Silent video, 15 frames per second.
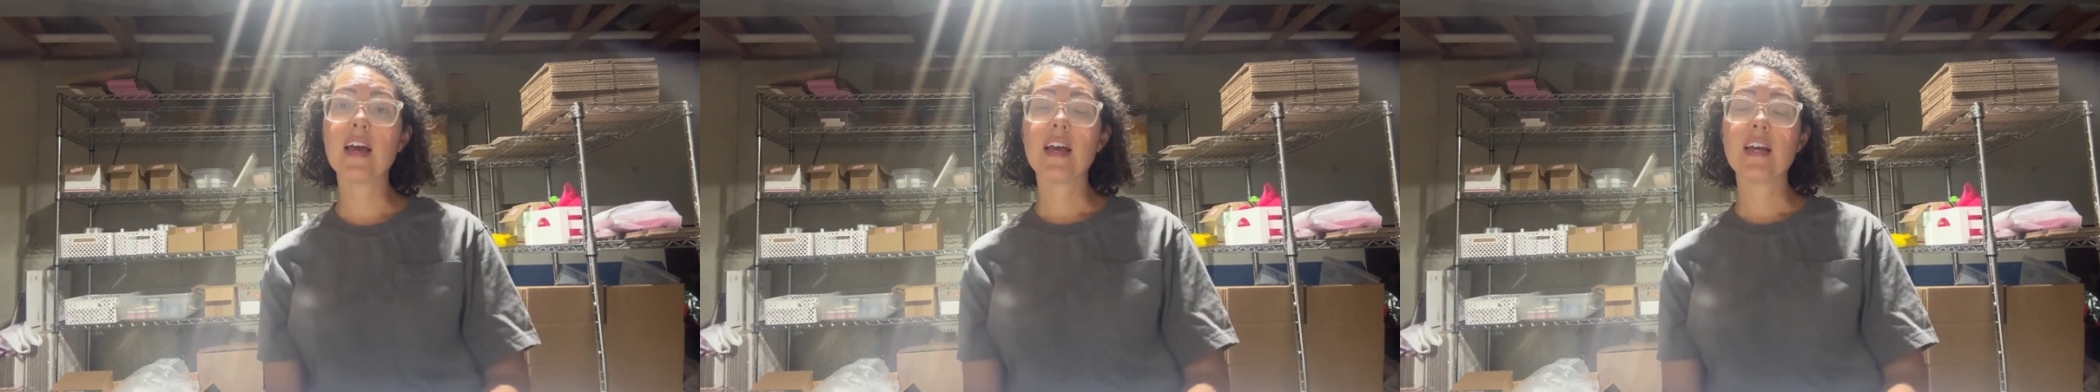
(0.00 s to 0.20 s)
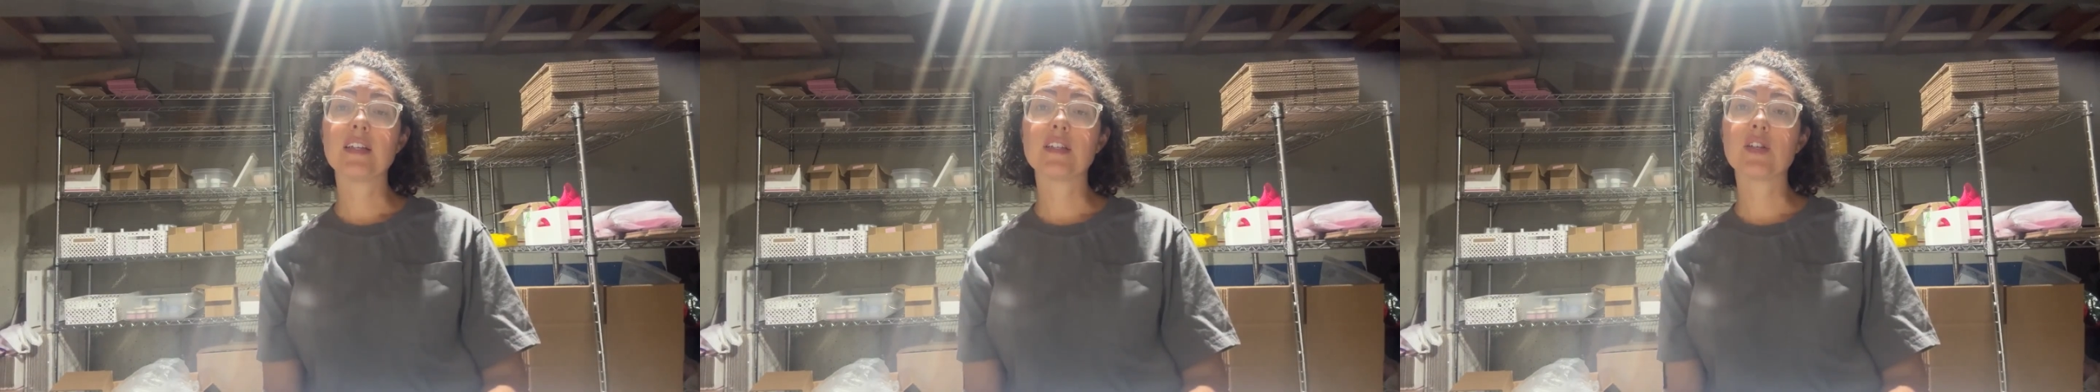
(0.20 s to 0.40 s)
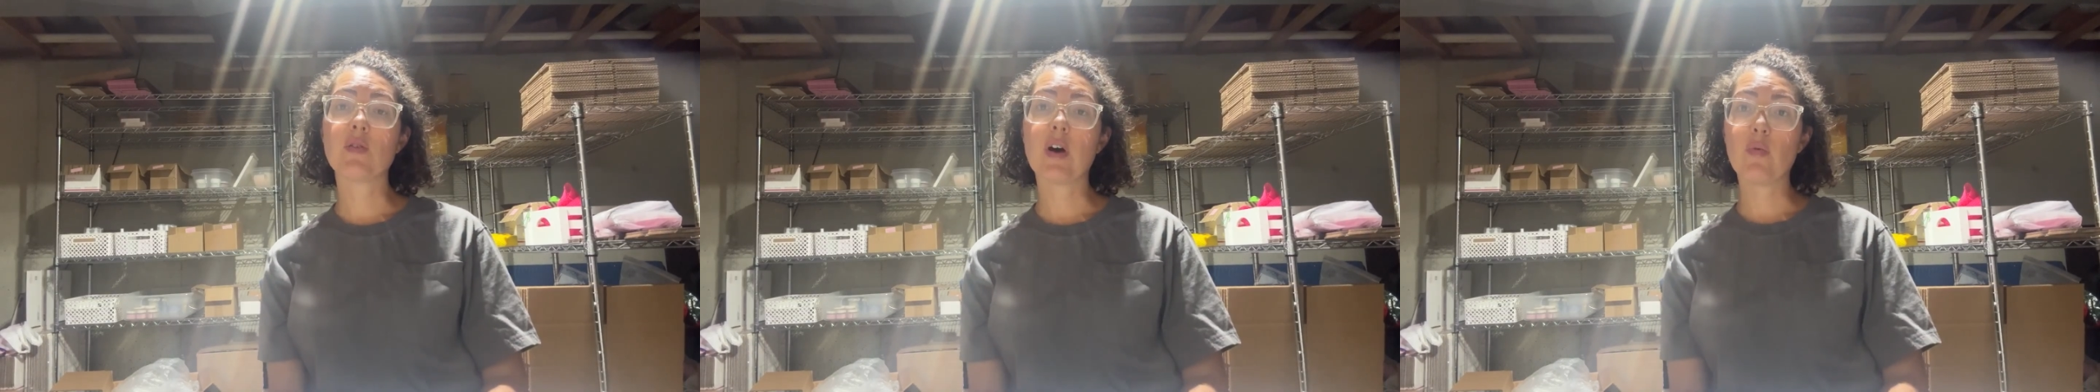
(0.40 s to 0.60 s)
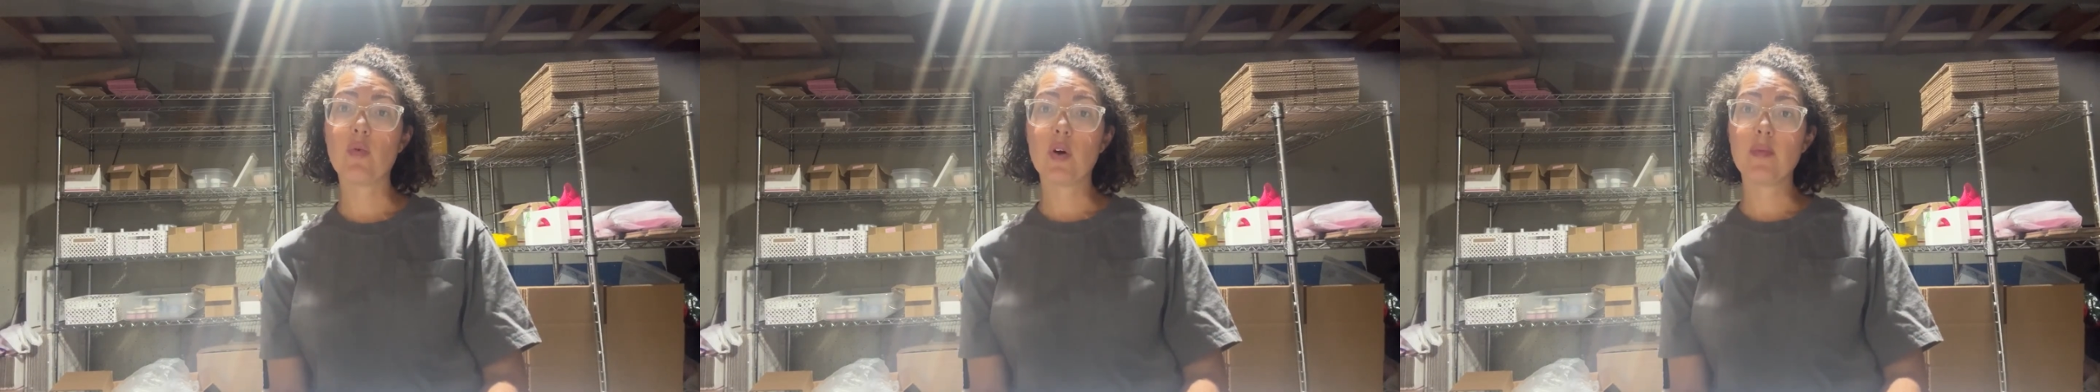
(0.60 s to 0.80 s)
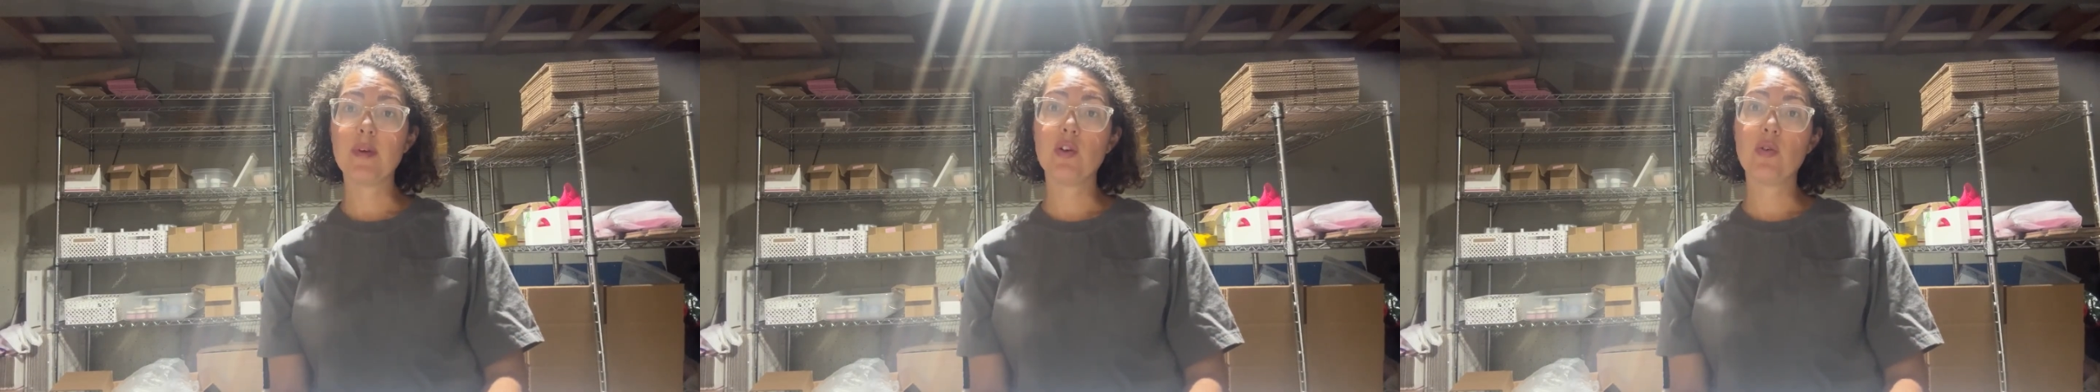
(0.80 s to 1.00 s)
And so I
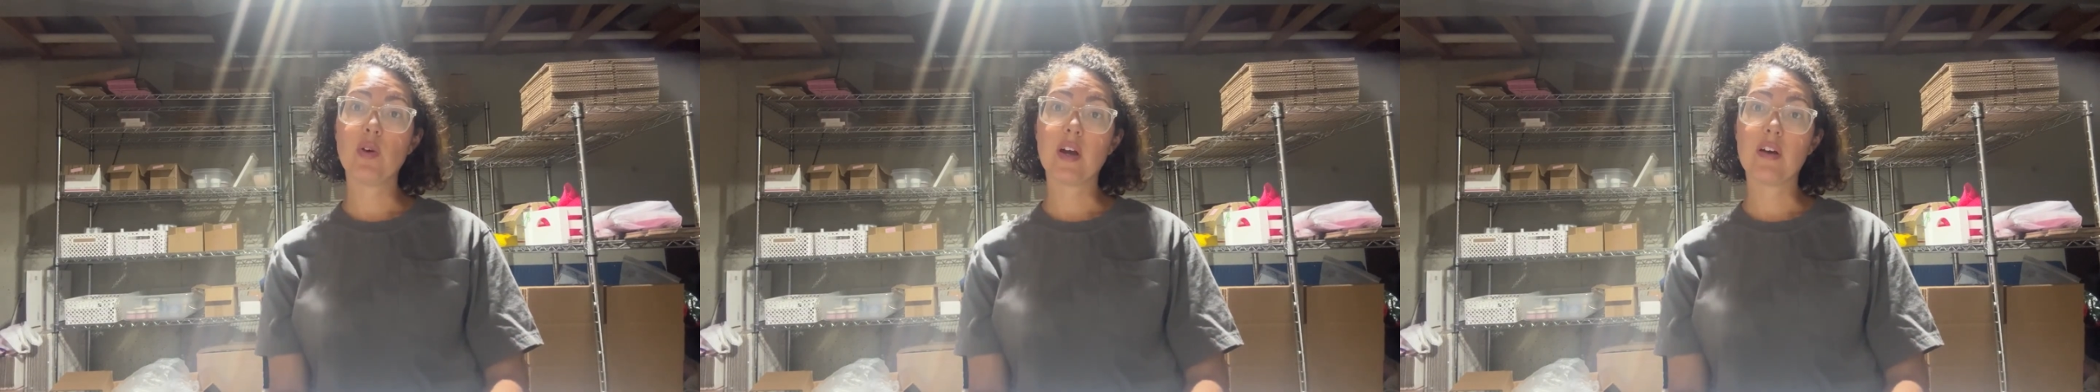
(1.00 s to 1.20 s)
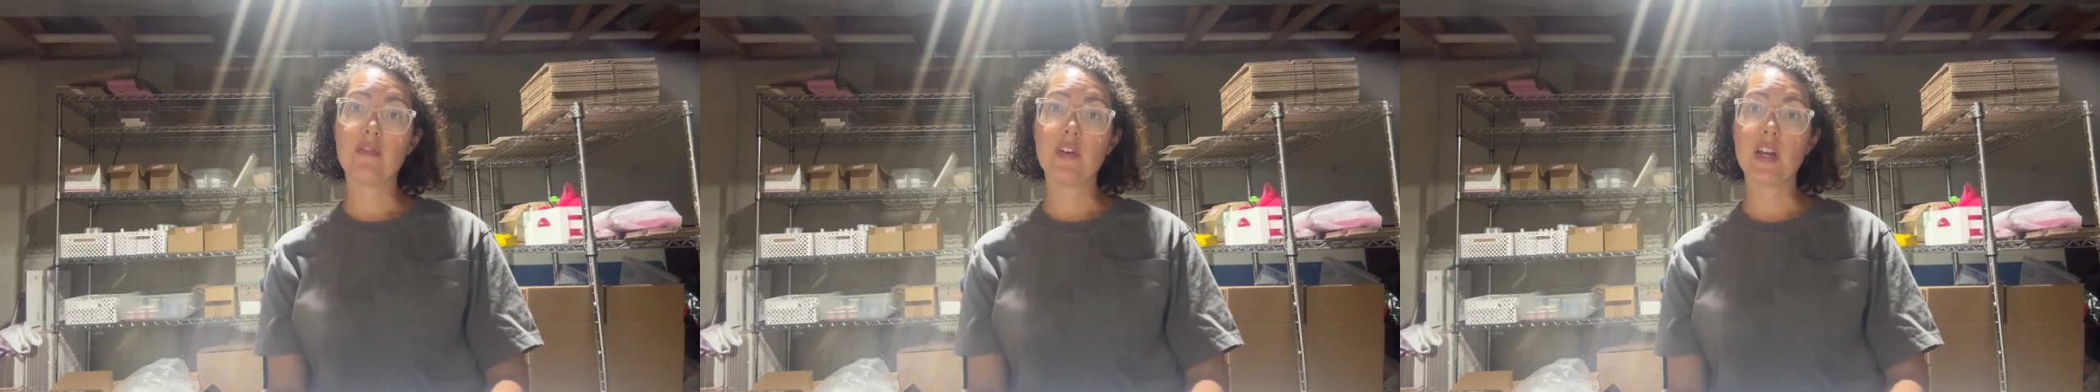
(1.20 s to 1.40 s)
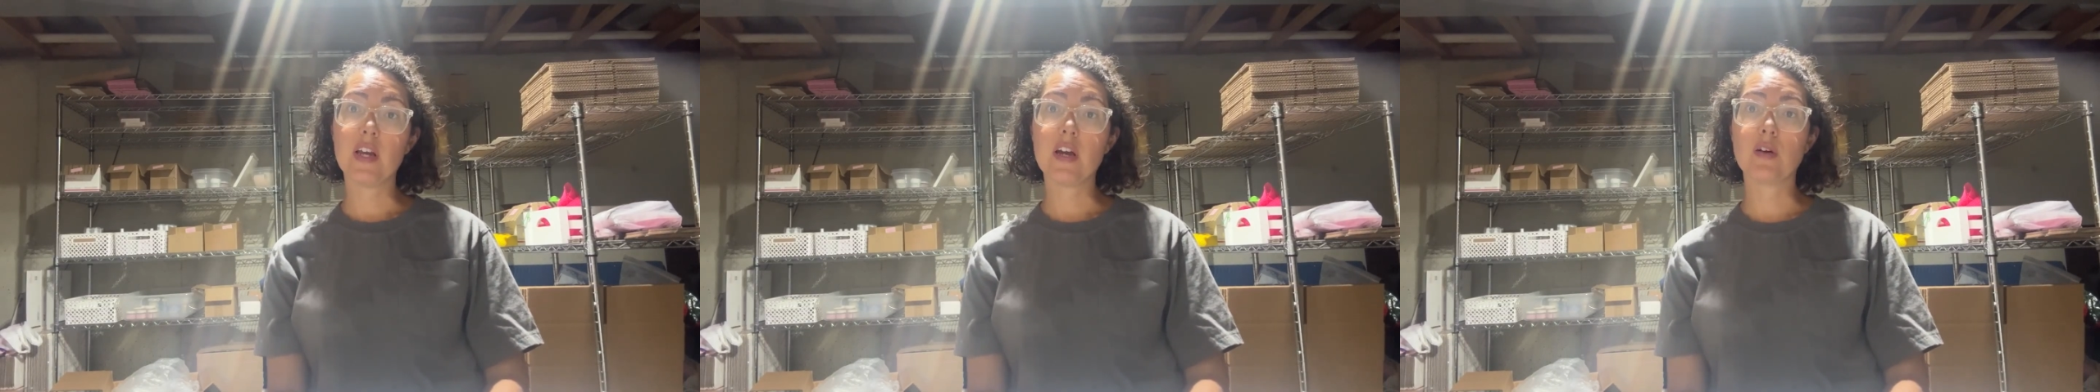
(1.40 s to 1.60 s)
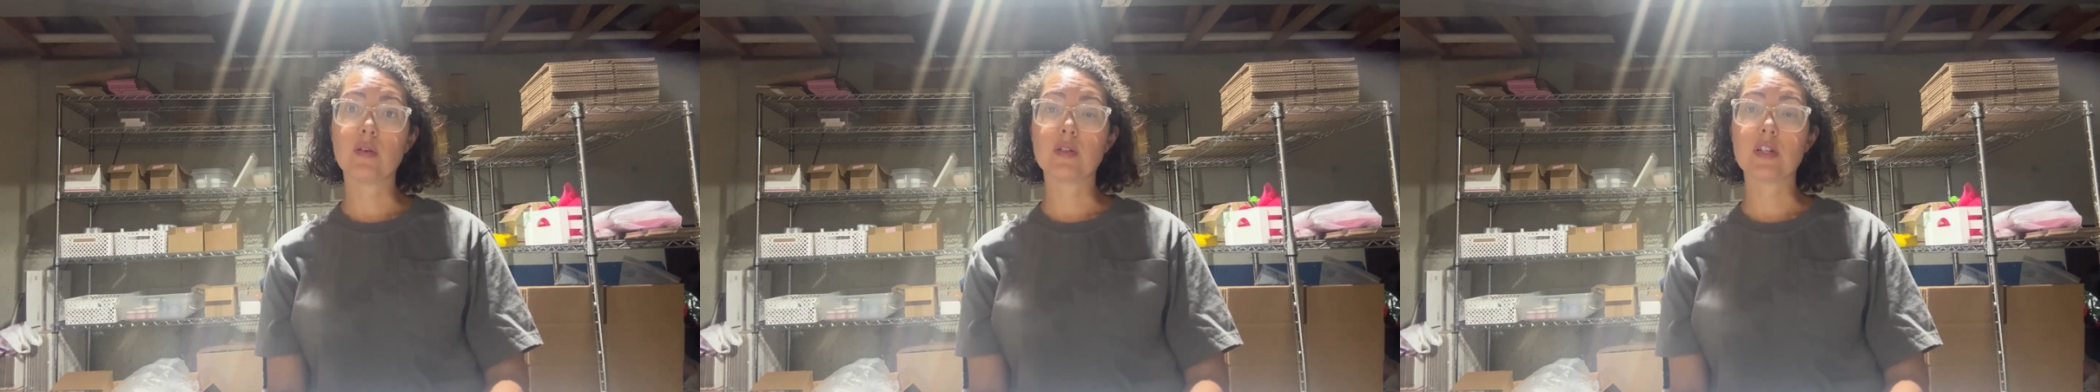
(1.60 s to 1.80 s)
will be doing a video